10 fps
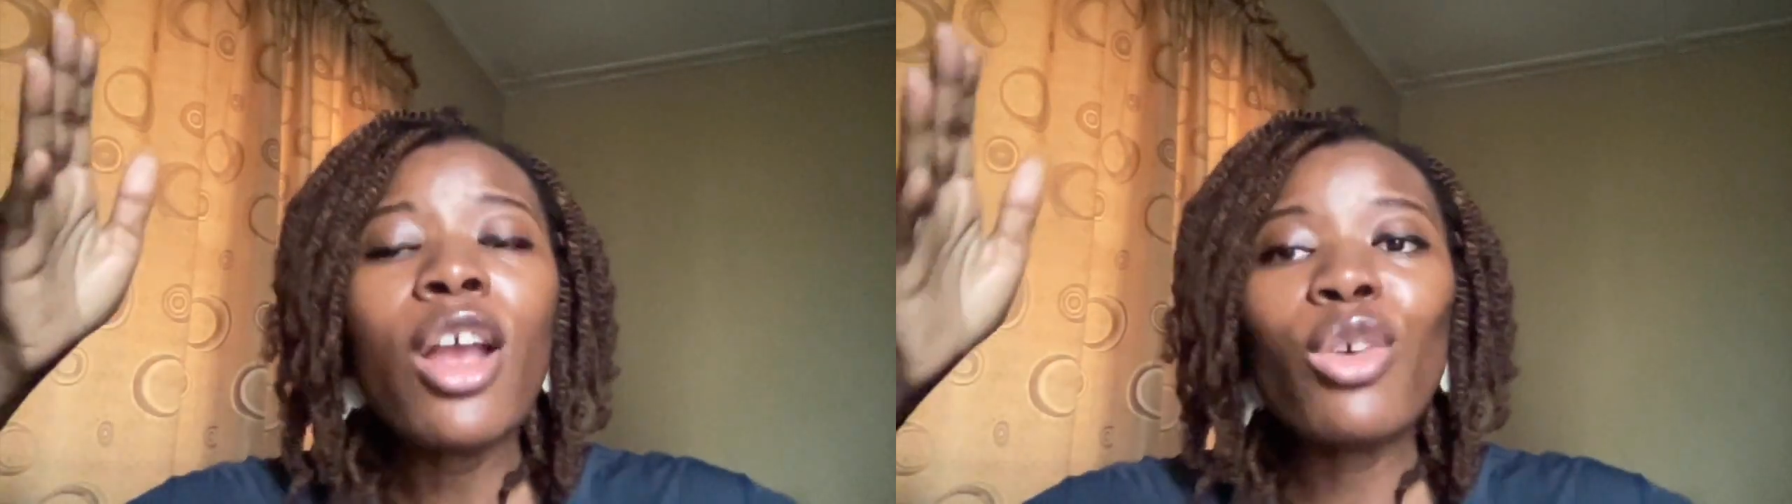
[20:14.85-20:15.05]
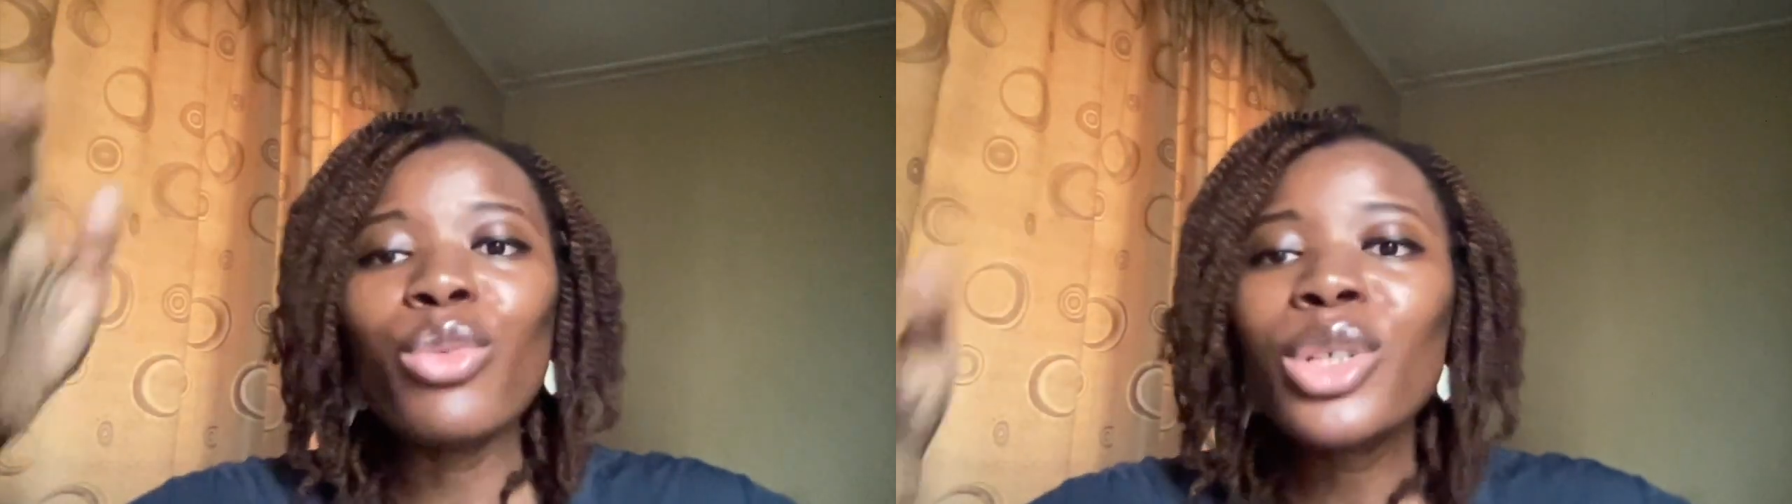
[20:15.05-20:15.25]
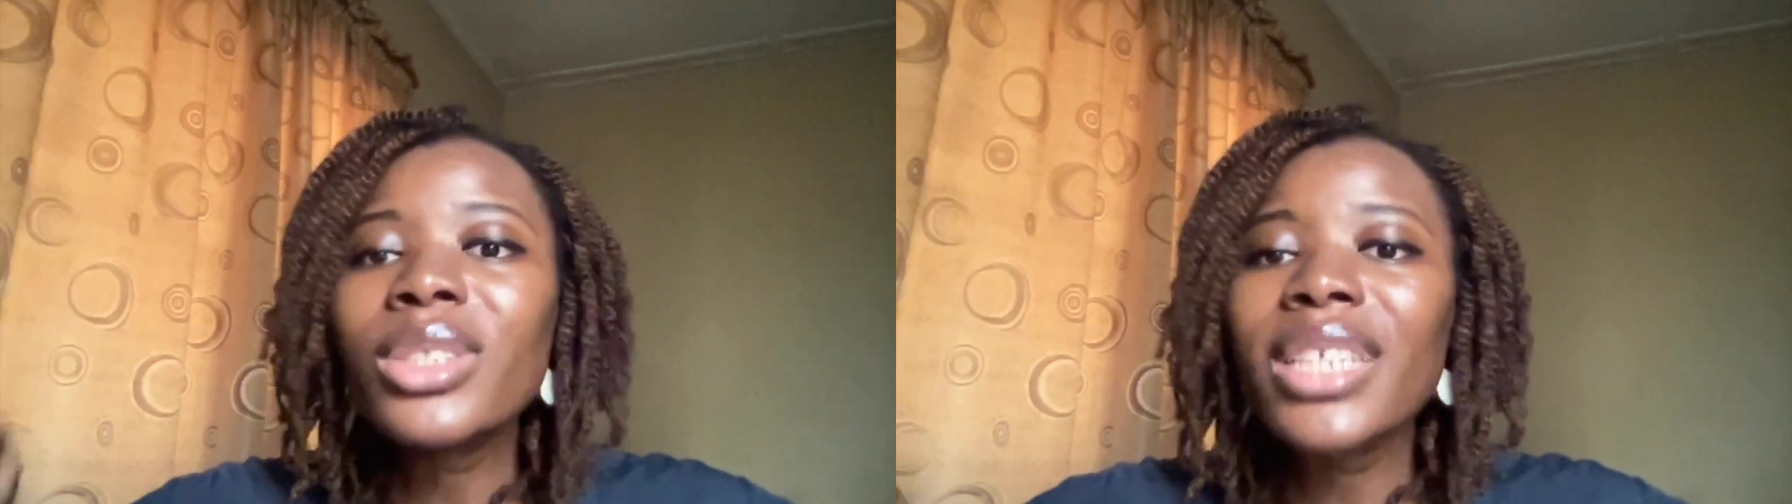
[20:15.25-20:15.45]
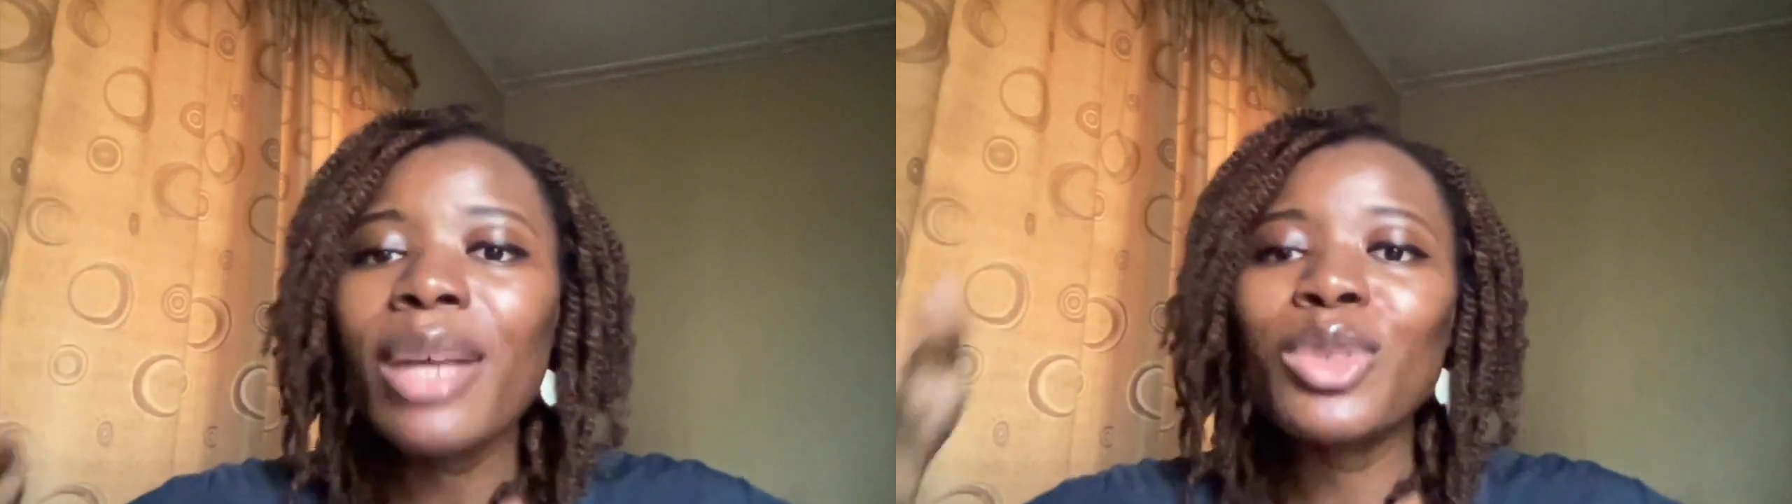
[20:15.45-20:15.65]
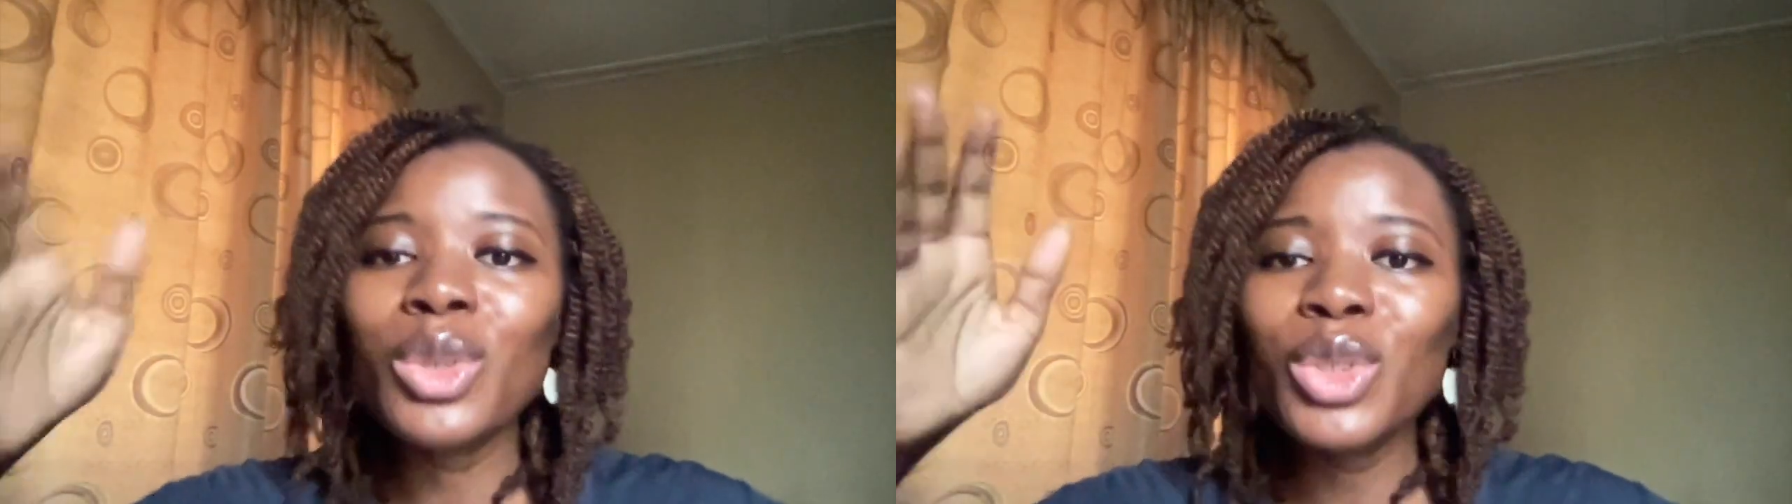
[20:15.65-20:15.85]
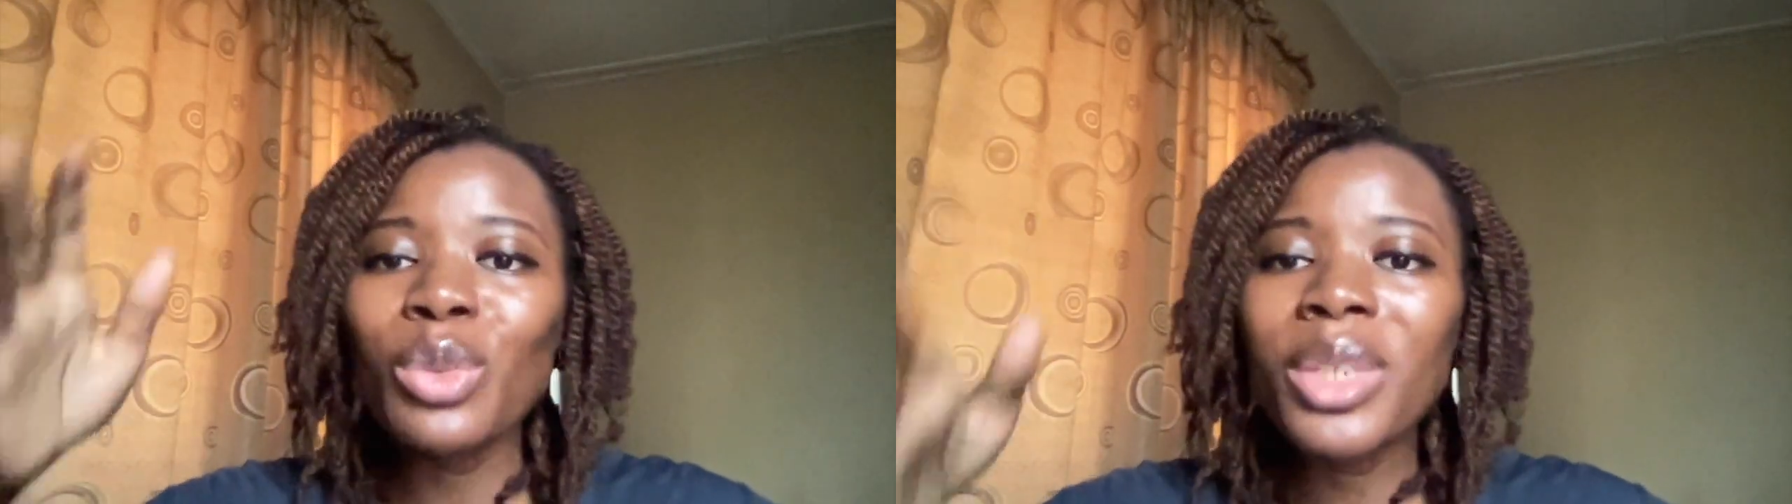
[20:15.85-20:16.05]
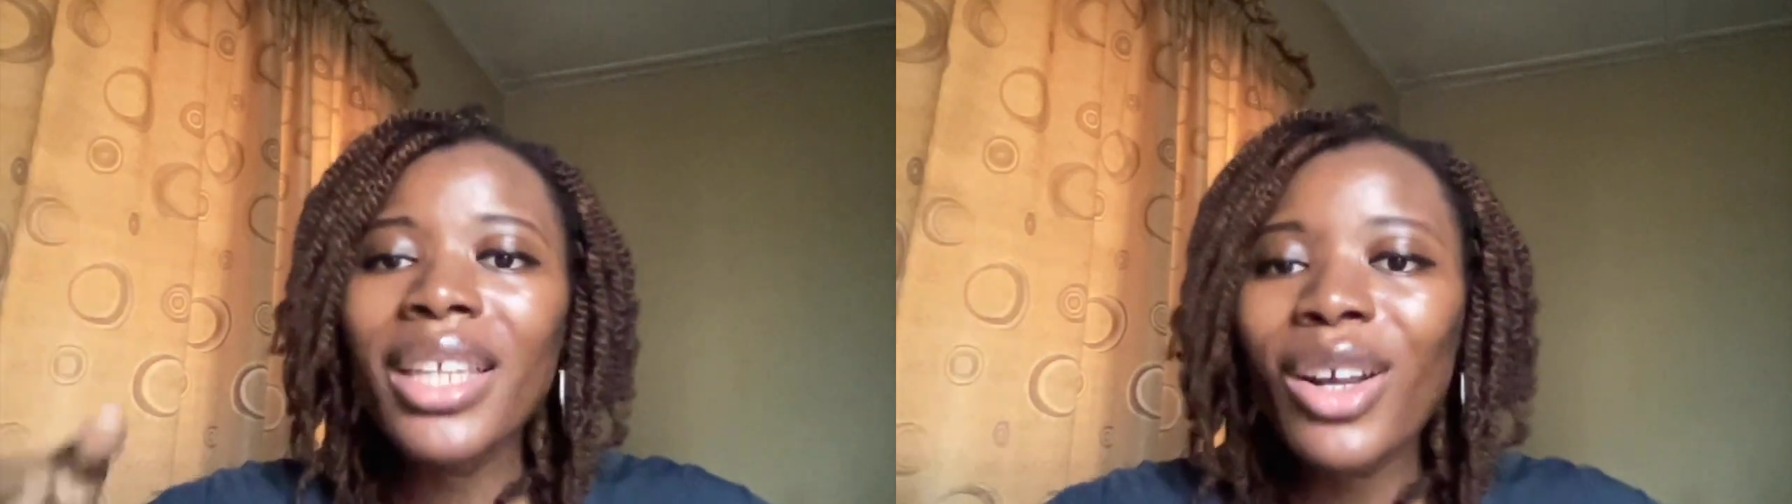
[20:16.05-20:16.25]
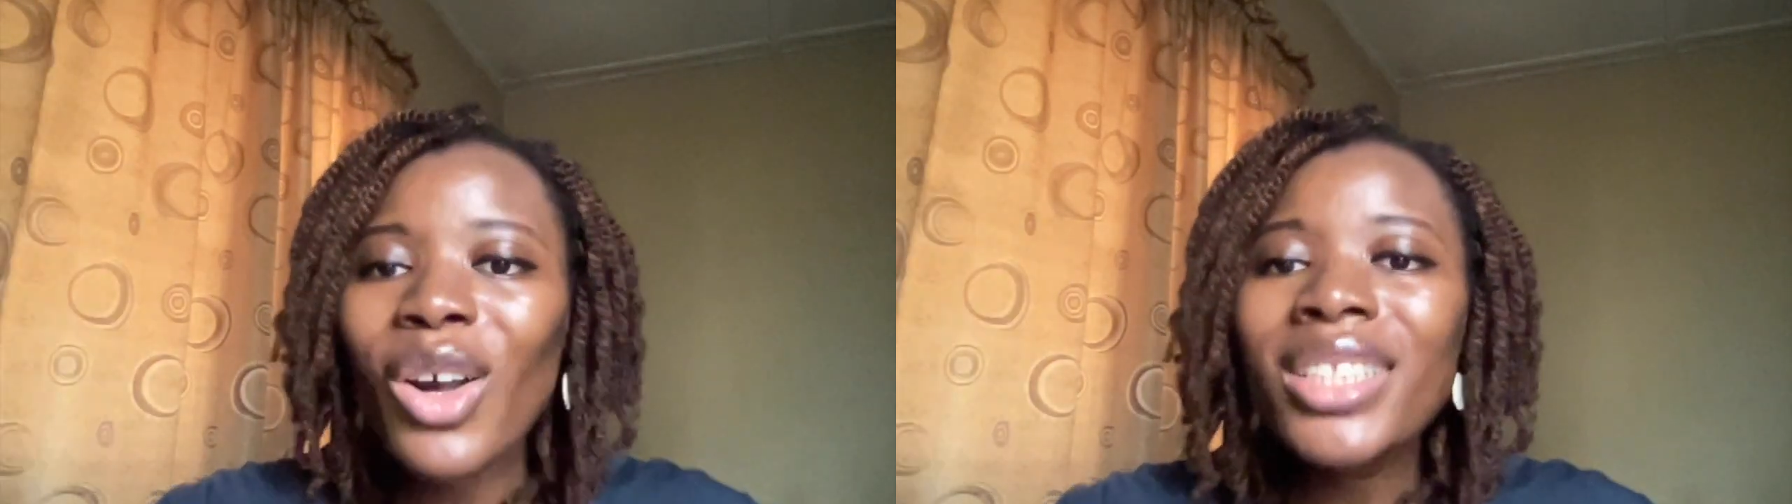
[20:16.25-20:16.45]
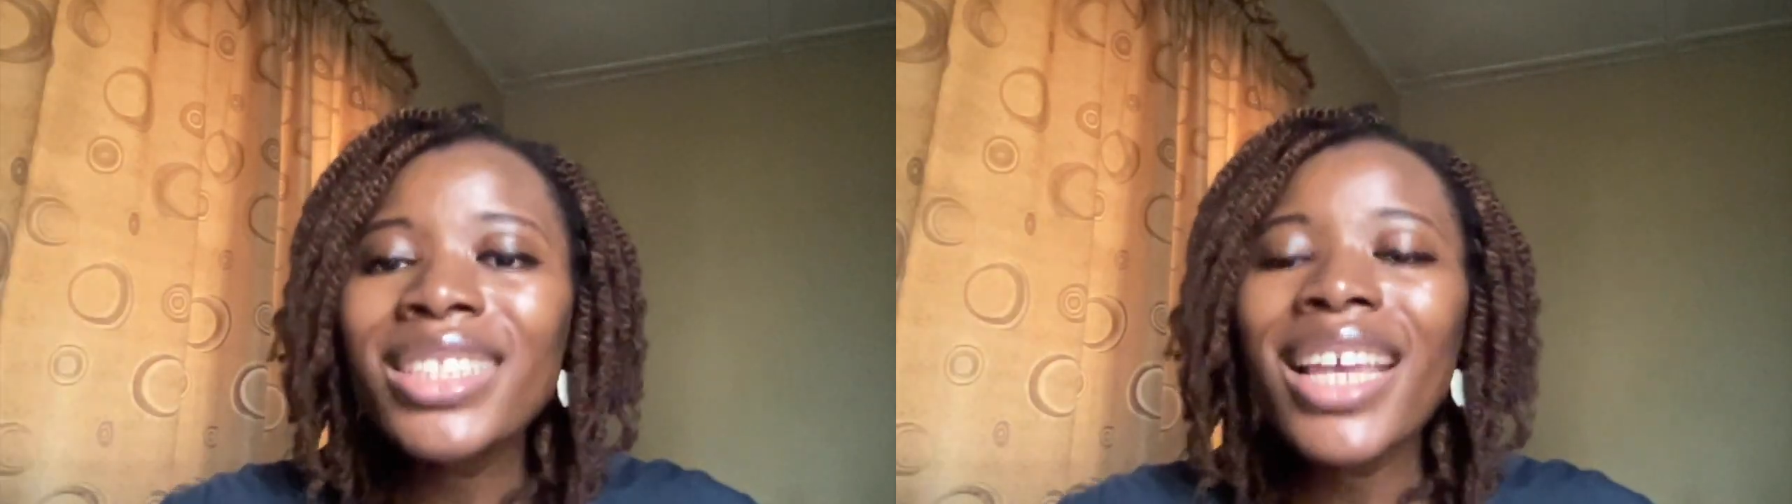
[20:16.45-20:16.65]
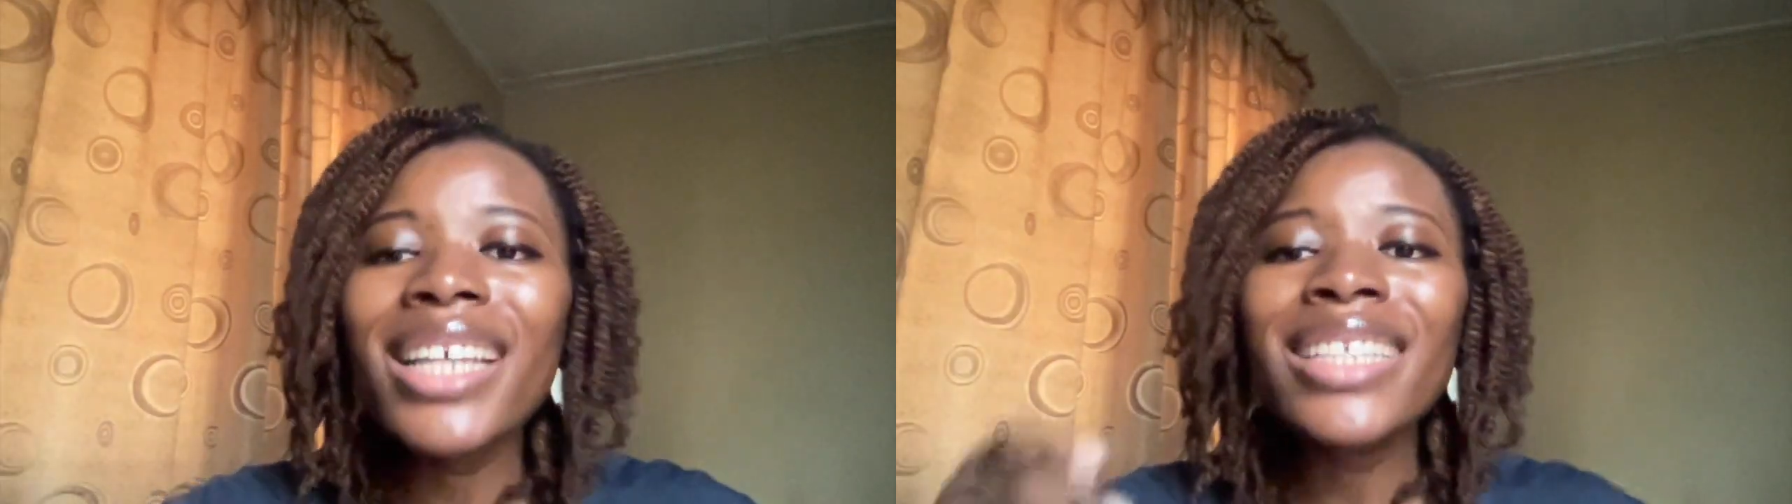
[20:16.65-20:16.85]
real-time social media
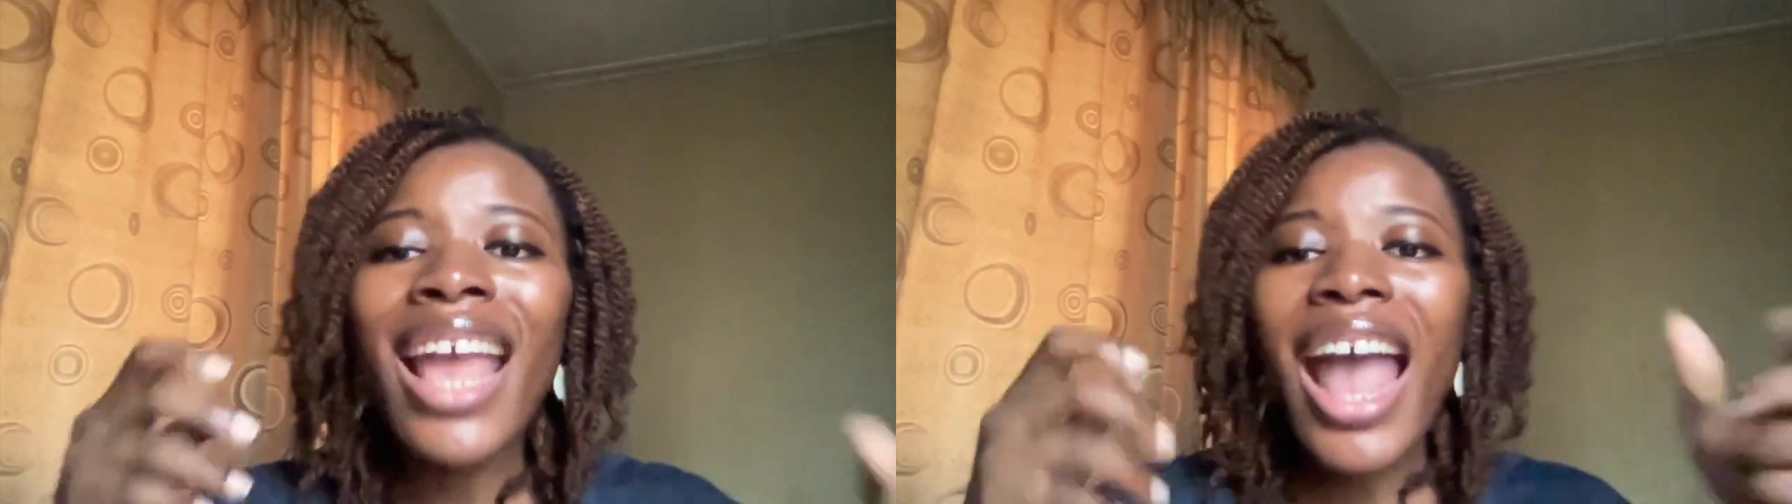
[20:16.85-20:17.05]
content